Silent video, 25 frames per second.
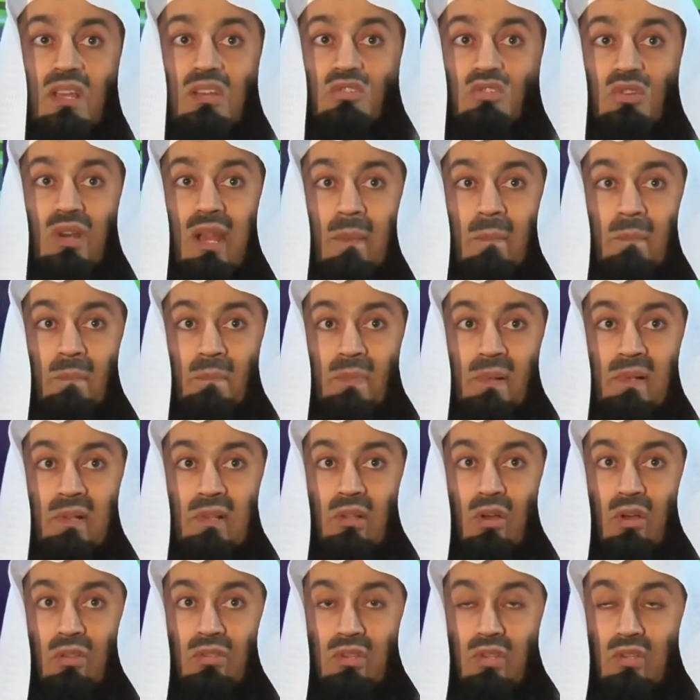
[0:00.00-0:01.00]

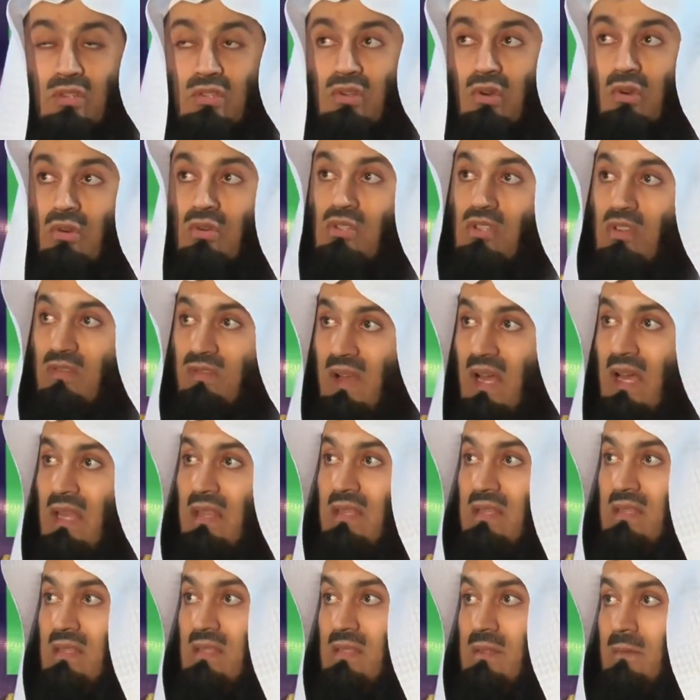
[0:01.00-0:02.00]
trample on the toes of
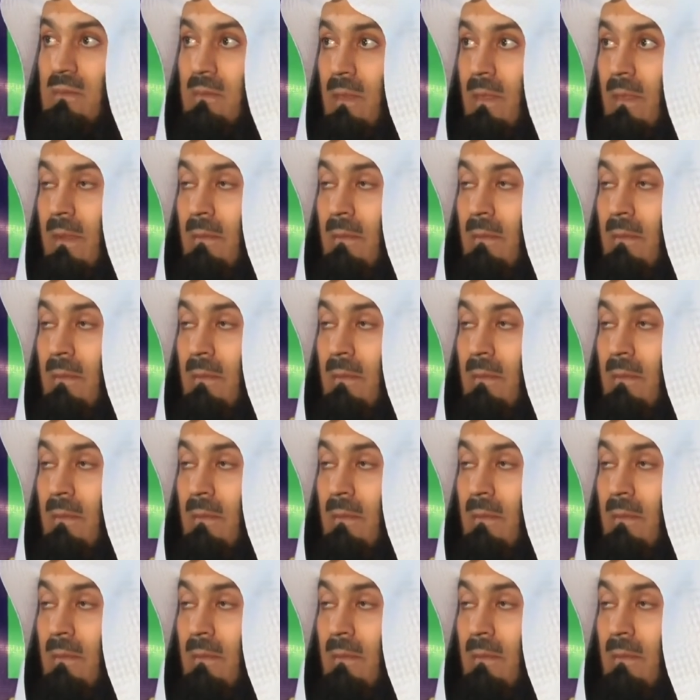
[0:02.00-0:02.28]
others.